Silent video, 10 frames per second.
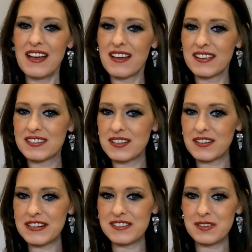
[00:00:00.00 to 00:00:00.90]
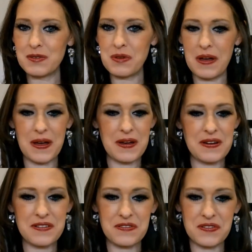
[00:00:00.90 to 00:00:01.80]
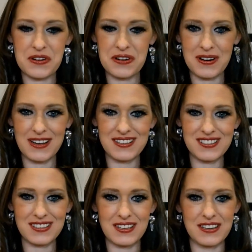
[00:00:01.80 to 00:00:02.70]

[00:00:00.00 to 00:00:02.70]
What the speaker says: series for you guys today.